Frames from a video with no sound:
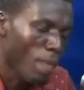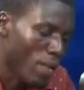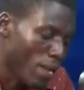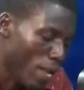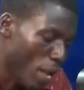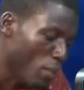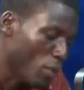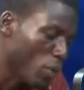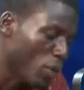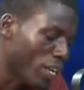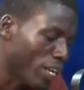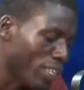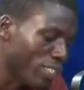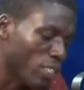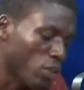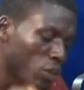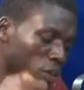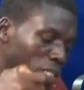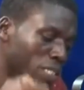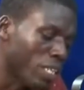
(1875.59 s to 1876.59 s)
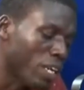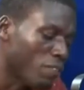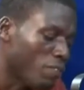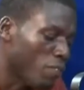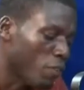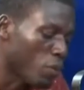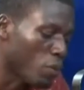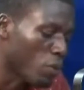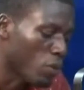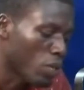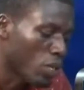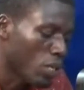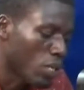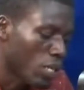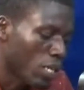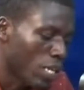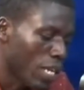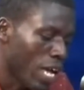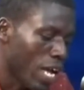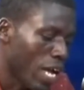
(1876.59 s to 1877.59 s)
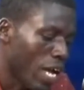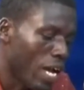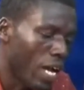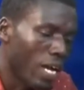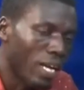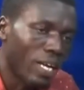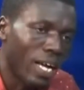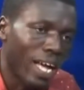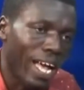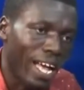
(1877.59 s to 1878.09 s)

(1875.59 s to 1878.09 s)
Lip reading: ena me no ka se ukita phone na